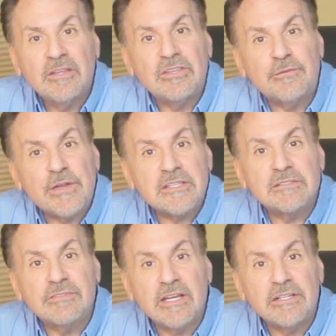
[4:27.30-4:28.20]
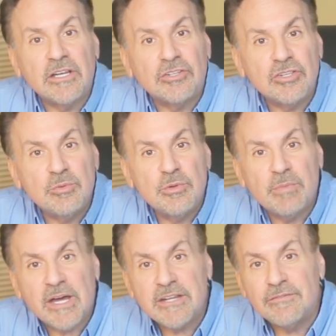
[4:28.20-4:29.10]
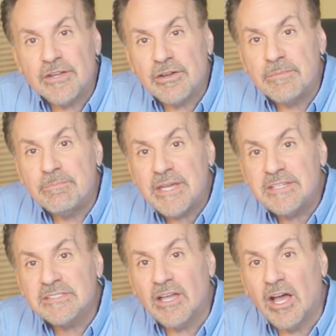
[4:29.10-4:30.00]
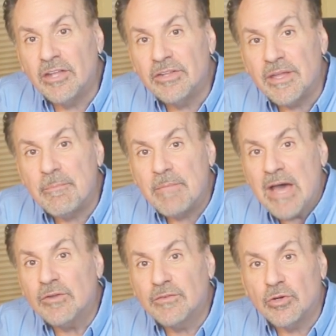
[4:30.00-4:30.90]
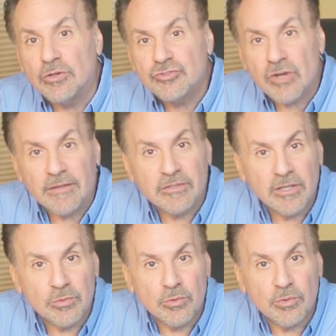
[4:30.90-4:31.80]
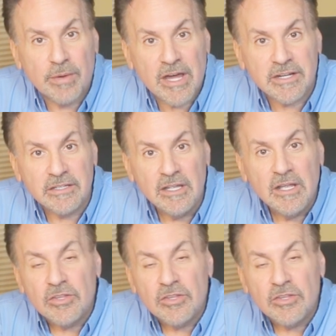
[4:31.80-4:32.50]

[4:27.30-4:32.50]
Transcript: The effects of lightning on the human body vary based on the amount of current traveling through the body.